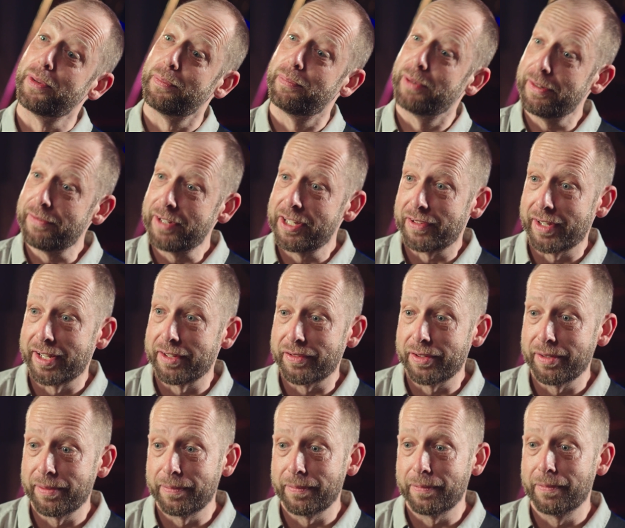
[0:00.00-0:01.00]
the previous
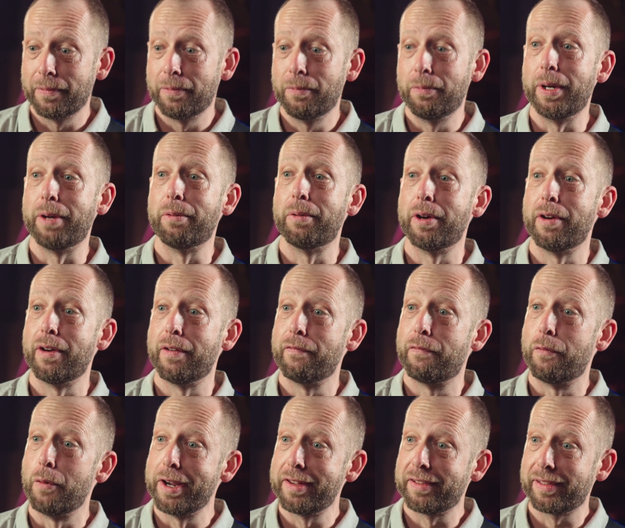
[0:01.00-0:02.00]
lesson we were
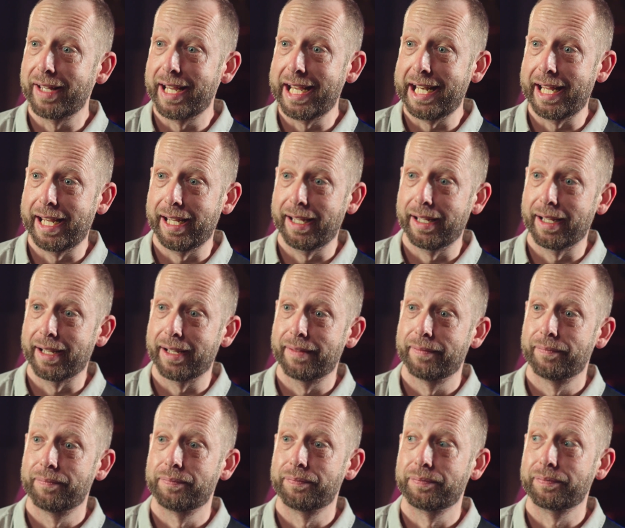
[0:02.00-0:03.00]
voice leading
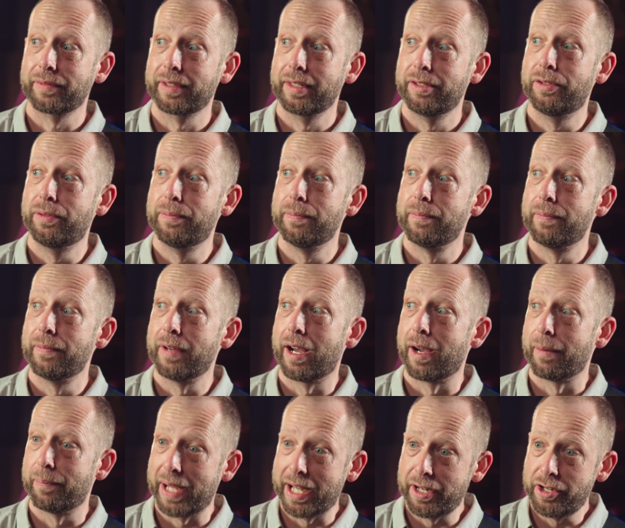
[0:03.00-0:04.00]

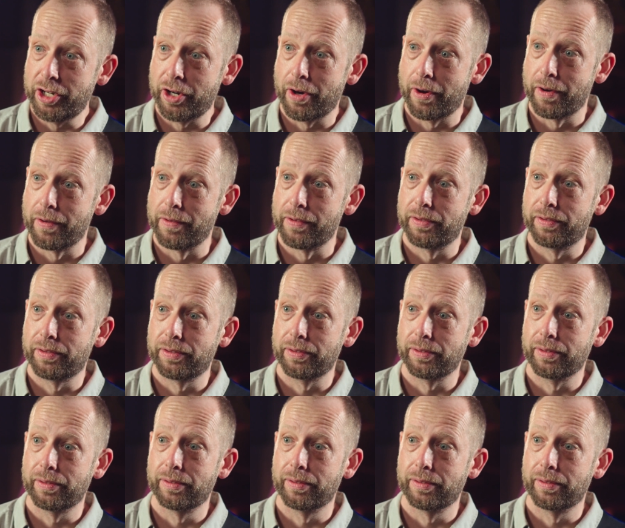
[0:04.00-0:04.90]
arpeggios